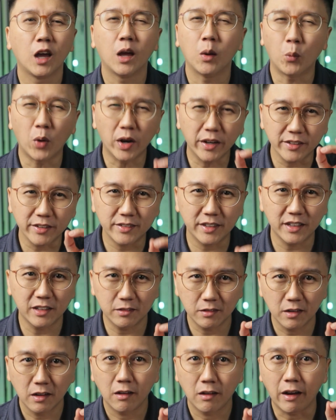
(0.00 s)
What is
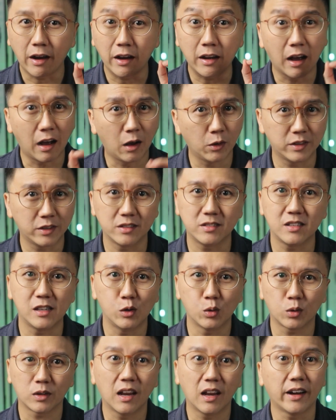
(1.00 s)
it and how does it
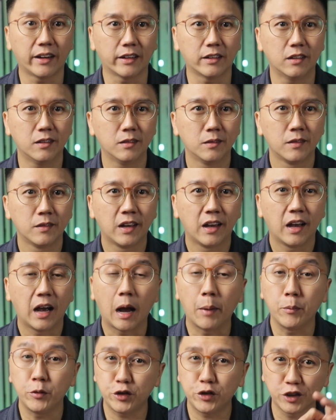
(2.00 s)
look like?
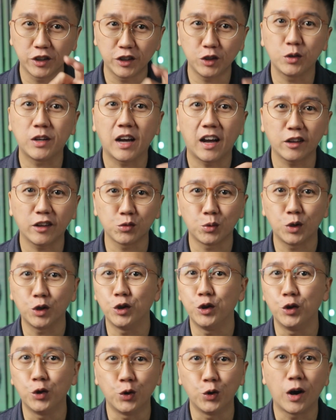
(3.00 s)
I'm sure you guys want
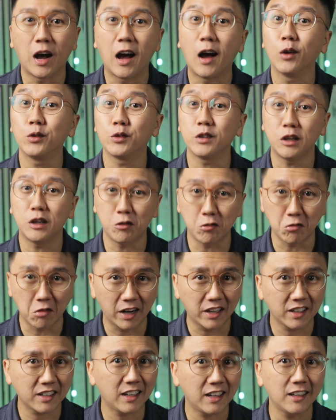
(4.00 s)
to know how to
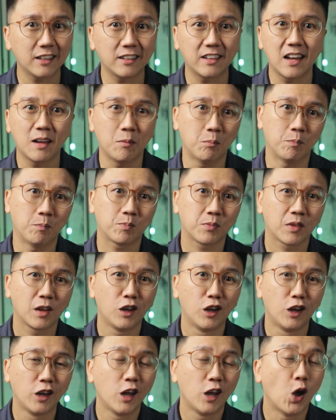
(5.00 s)
eradicate them.
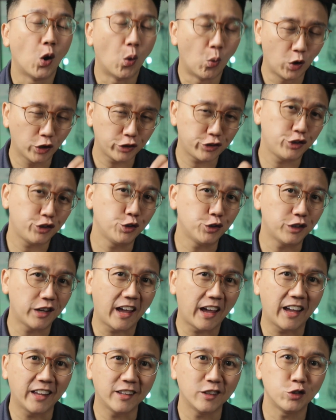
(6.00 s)
Watch till
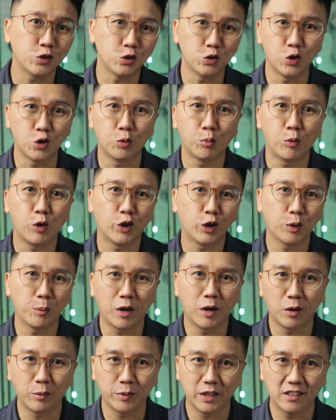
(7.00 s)
the end to know more
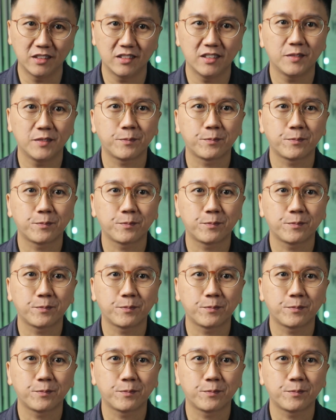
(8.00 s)
about it.